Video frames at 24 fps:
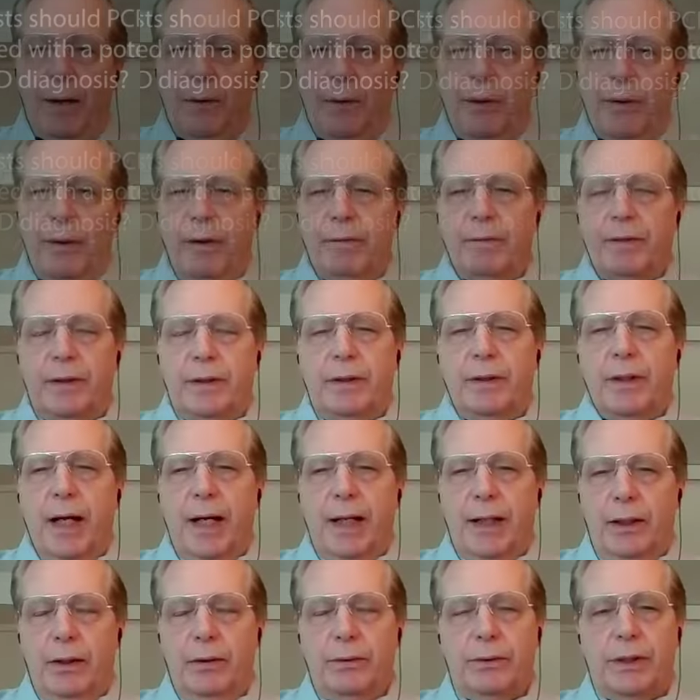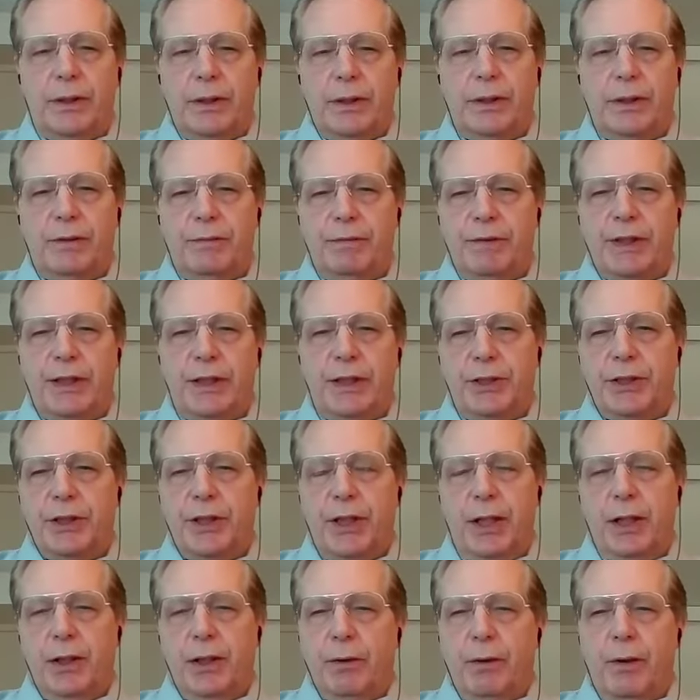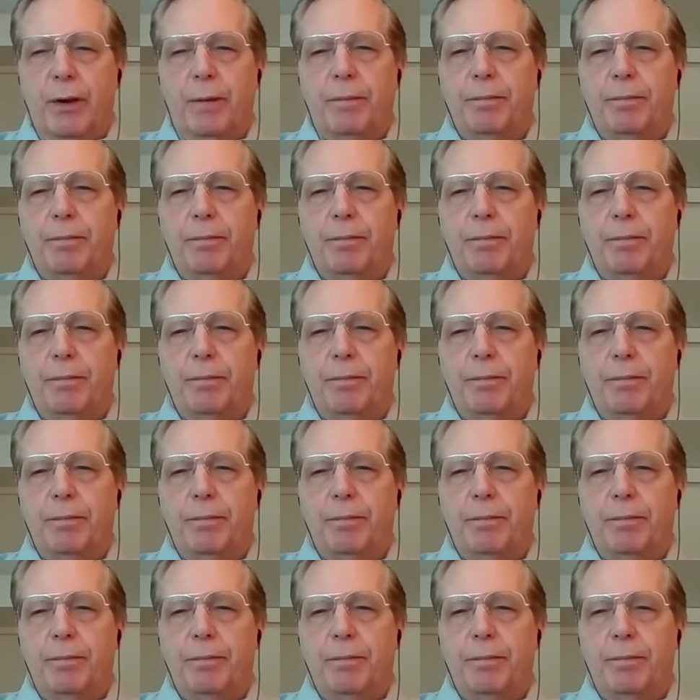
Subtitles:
you have a diagnosis of CGD or